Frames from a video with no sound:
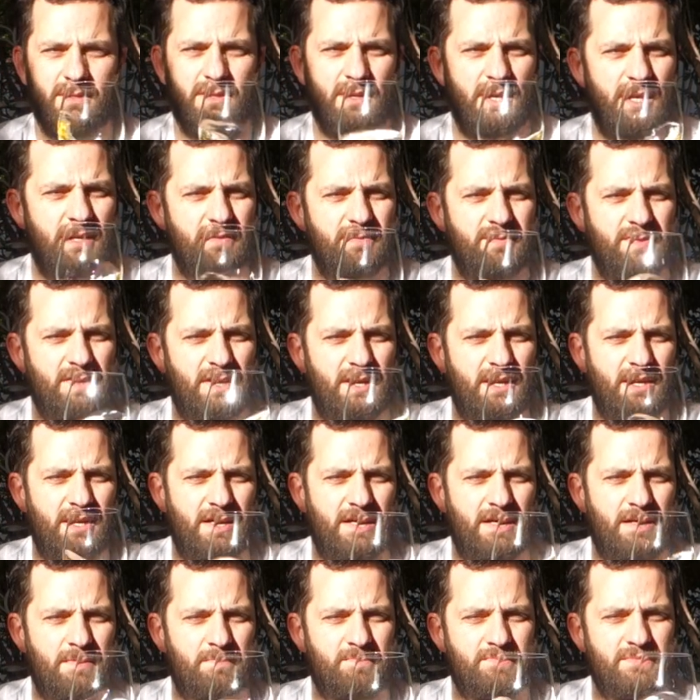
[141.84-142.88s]
Kind
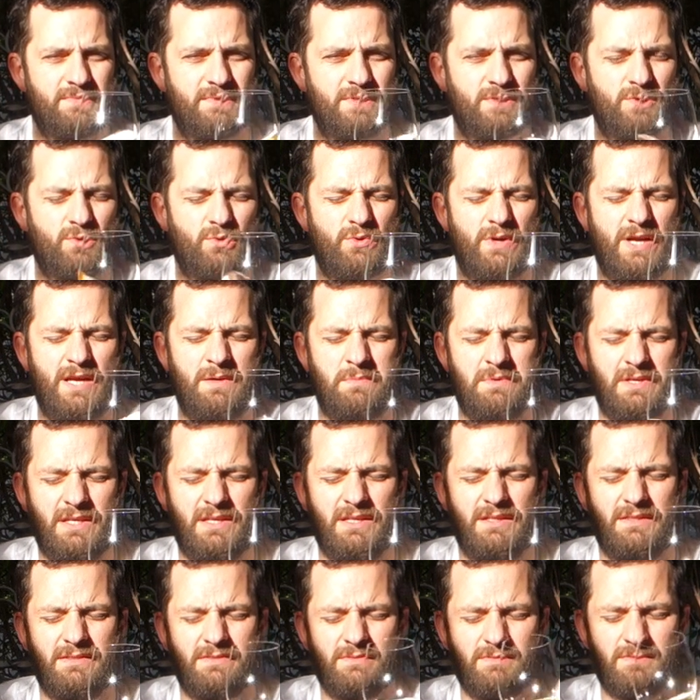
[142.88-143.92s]
of
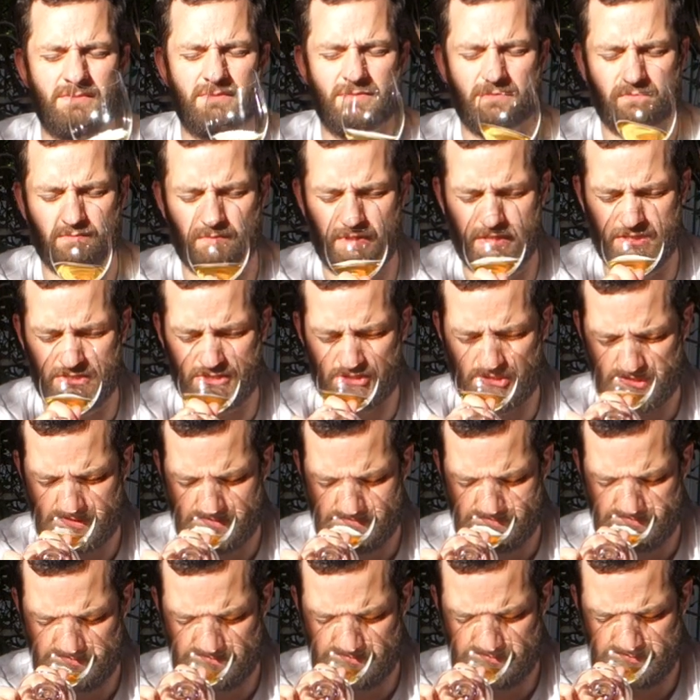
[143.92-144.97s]
creamy, rich
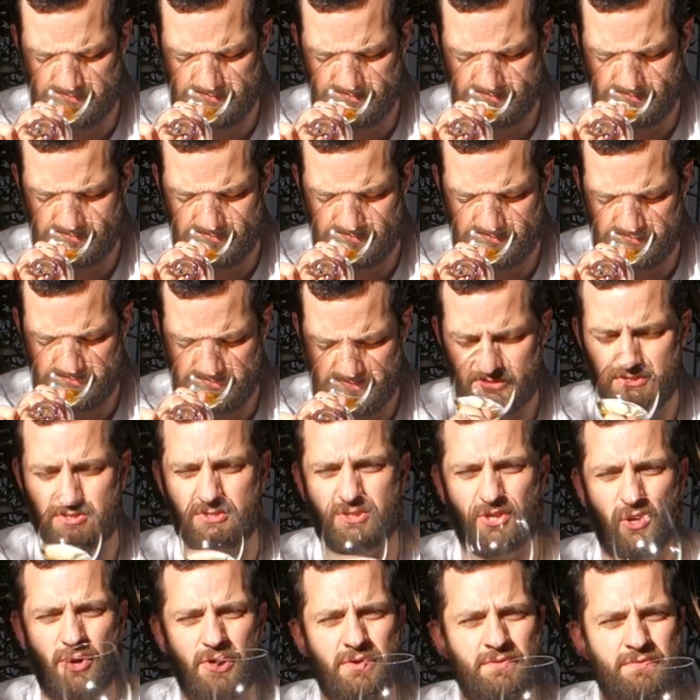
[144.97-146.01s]

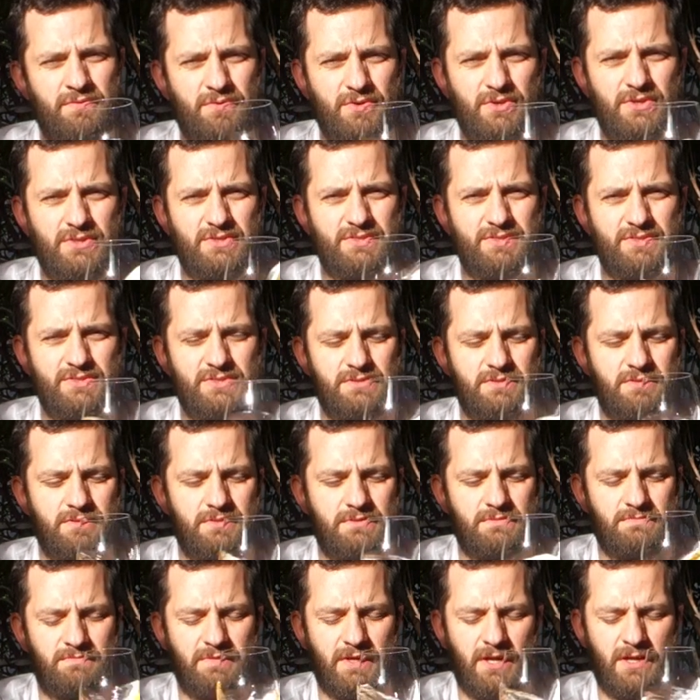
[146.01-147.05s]
stone fruits,
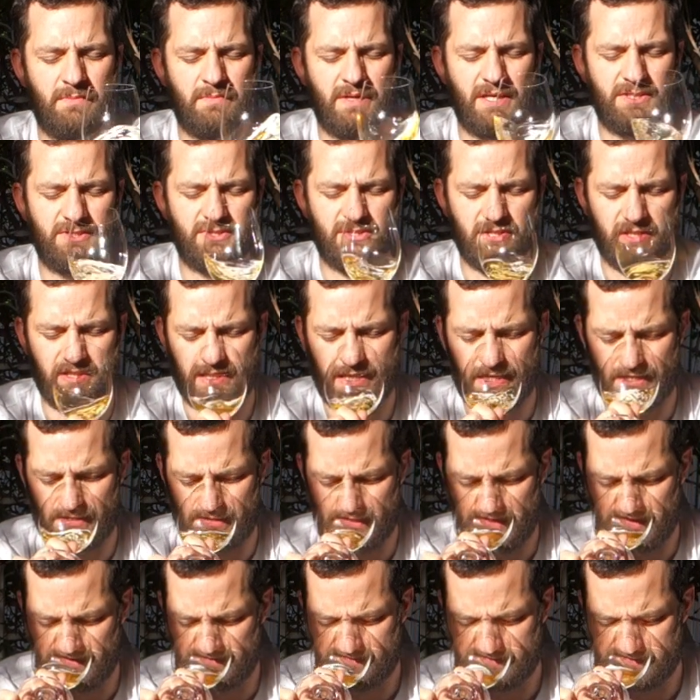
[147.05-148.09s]
very much in that
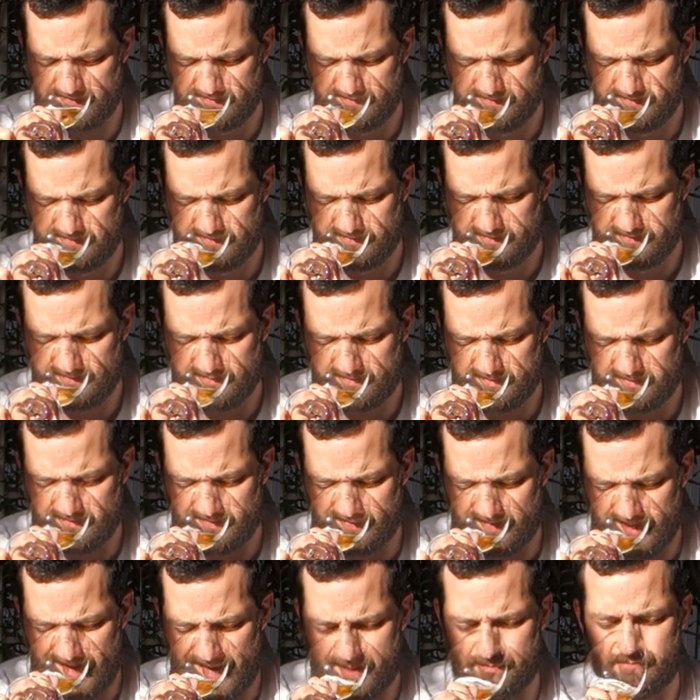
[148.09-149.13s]
kind of
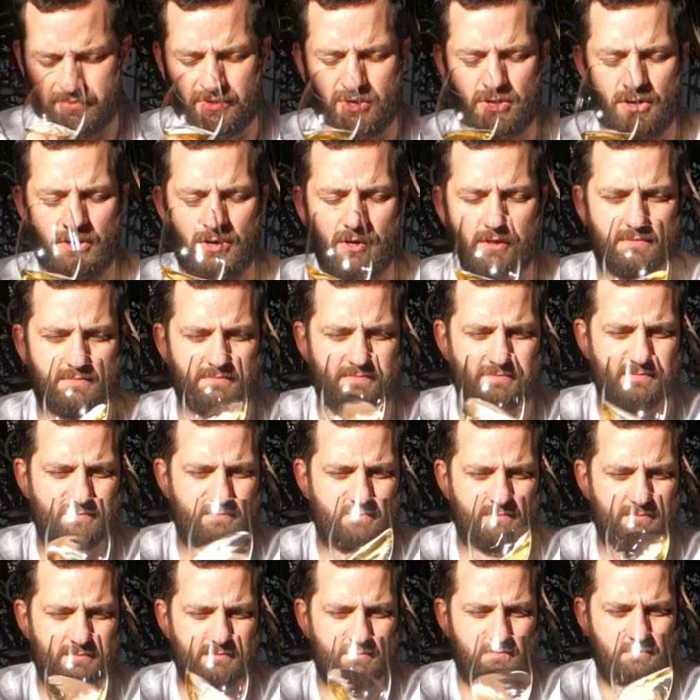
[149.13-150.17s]
apricot,
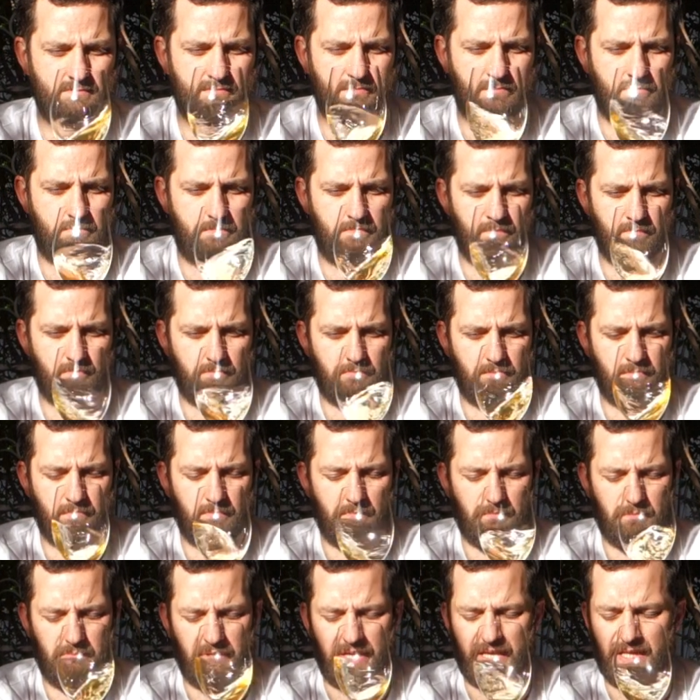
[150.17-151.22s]

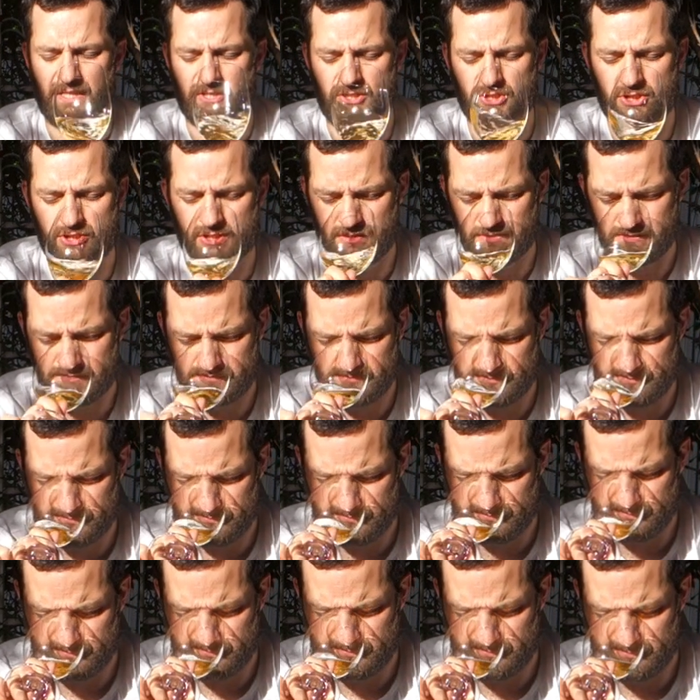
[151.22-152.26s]
peach,
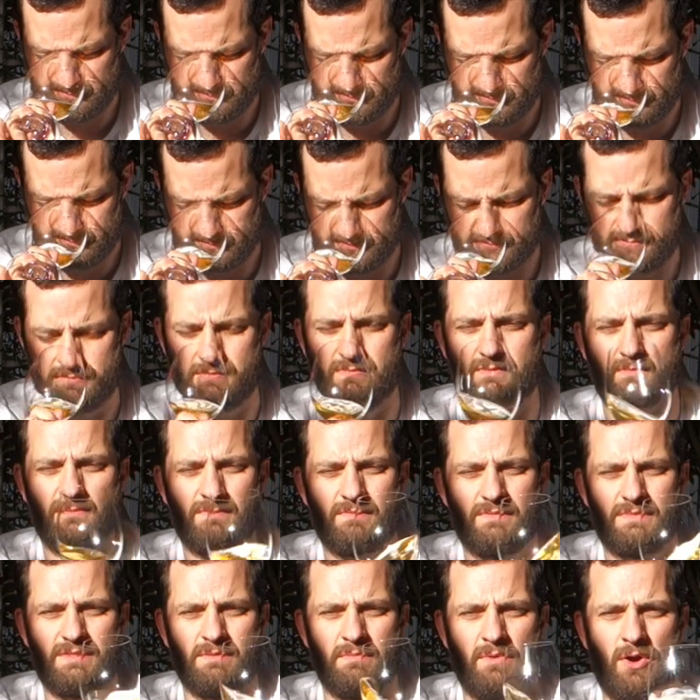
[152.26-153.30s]

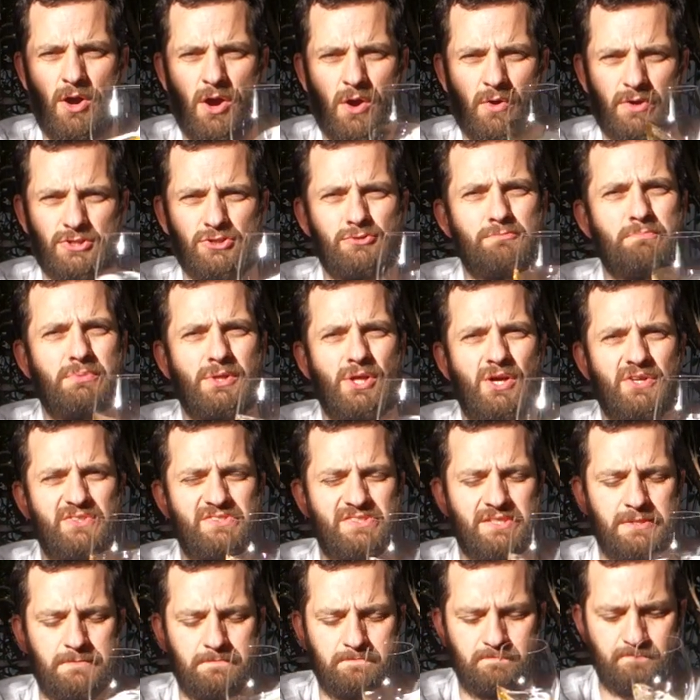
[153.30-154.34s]
some orange
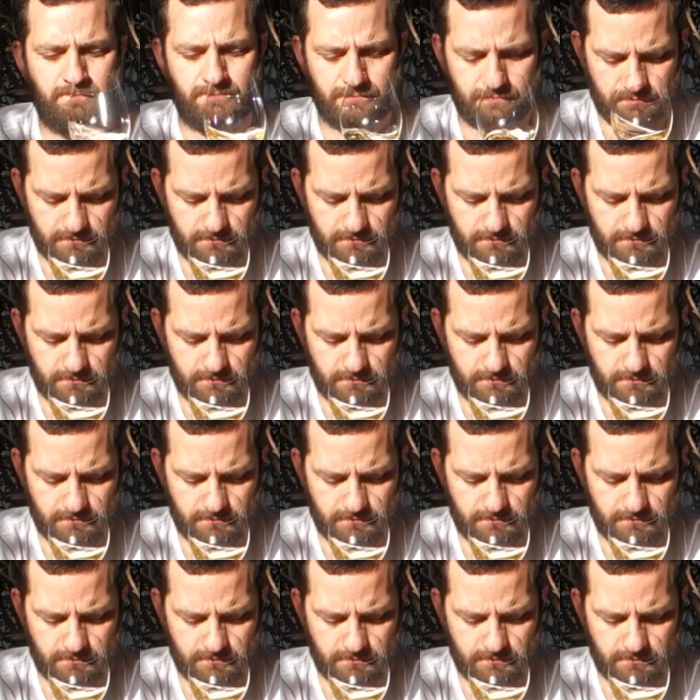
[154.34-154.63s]
blossom.